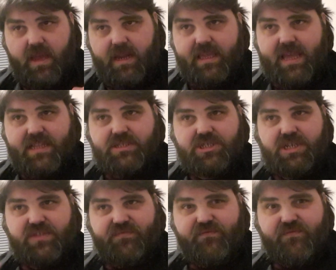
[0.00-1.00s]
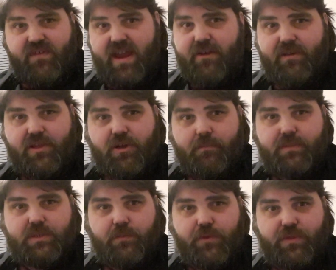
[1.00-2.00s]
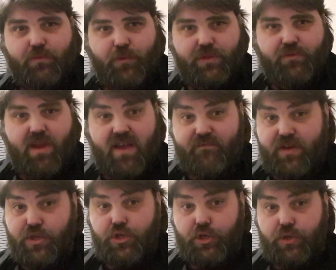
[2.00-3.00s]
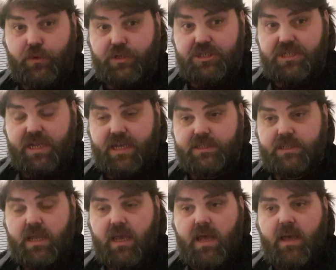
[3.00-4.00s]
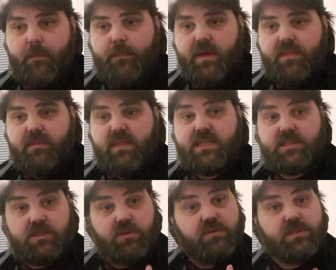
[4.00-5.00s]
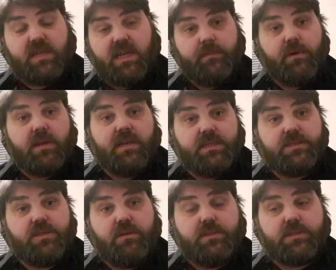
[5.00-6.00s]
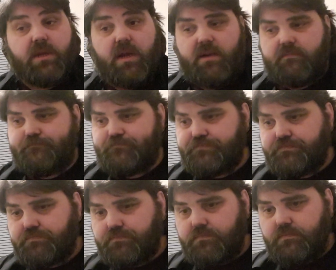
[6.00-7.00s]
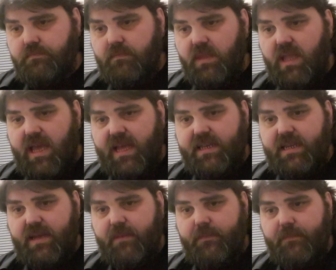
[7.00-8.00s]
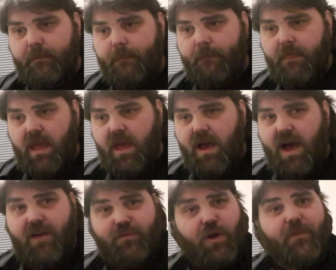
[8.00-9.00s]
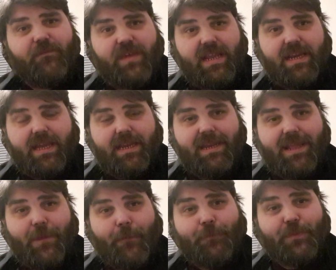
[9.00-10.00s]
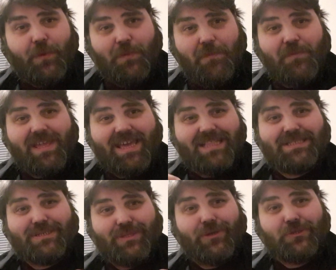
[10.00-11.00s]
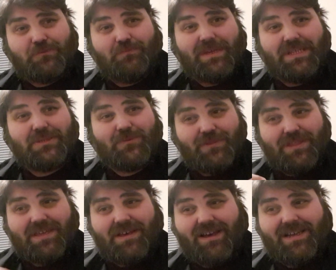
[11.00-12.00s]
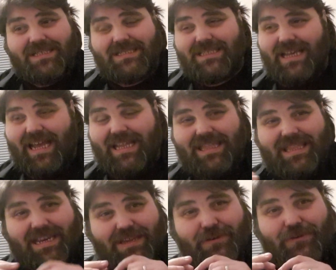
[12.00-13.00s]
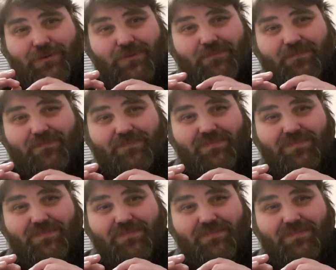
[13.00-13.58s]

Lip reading: And again, she is very competent with craft, very good at what she does. But this sort of style of modelling is new to her. And I've got a feeling that when we get to those bits with the kite and the little